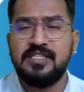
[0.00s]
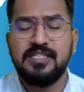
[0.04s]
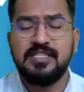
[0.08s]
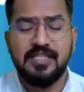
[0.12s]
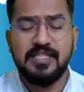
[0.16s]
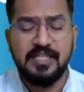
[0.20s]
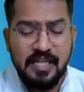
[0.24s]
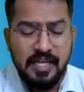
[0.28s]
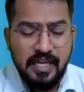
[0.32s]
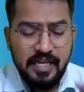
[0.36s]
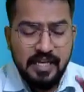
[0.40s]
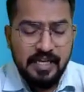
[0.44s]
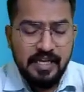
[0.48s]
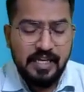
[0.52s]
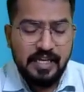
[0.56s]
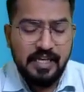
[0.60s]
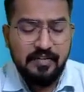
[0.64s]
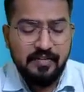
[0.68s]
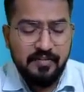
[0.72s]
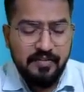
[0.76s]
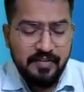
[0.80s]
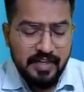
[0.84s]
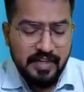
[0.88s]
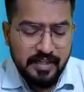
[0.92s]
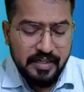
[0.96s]
See,
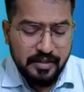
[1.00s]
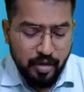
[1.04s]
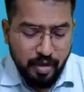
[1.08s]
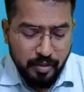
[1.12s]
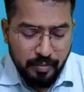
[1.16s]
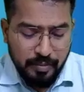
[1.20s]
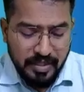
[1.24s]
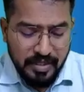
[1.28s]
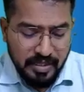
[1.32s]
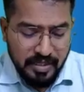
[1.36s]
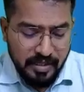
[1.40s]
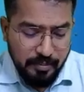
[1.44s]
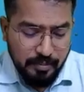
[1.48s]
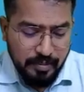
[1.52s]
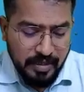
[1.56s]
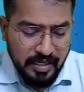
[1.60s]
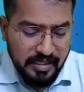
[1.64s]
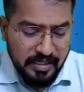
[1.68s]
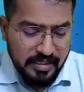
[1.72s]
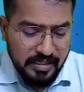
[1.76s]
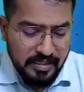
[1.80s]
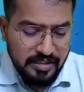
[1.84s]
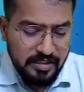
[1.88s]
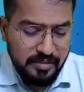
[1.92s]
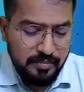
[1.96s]
every topic in
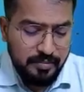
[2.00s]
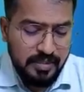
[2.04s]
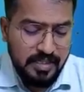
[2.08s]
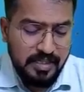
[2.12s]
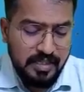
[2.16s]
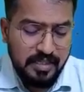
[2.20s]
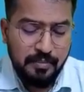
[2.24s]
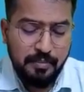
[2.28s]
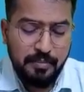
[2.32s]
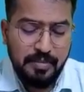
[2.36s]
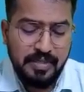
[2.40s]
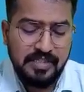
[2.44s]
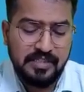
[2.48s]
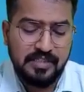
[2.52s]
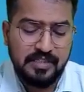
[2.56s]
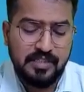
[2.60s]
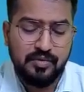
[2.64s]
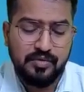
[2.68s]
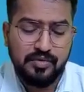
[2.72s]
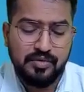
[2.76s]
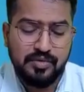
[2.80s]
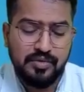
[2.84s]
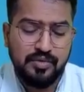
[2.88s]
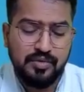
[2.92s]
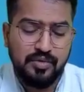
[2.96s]
partnership and companies
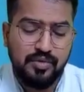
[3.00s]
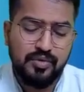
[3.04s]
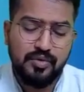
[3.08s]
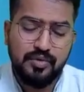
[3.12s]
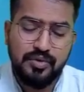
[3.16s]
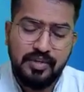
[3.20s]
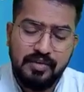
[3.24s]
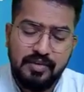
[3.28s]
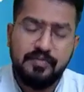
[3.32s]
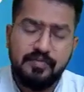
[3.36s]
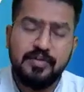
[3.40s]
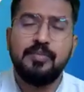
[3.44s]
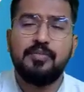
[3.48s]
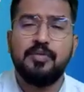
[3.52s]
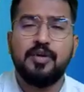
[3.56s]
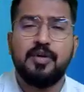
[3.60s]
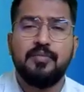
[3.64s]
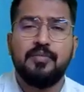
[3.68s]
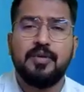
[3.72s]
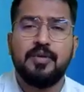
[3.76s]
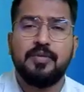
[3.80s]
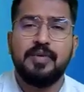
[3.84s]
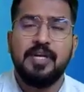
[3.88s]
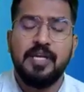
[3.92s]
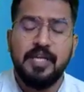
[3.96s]
accounts, don't do every
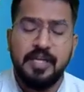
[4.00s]
problem.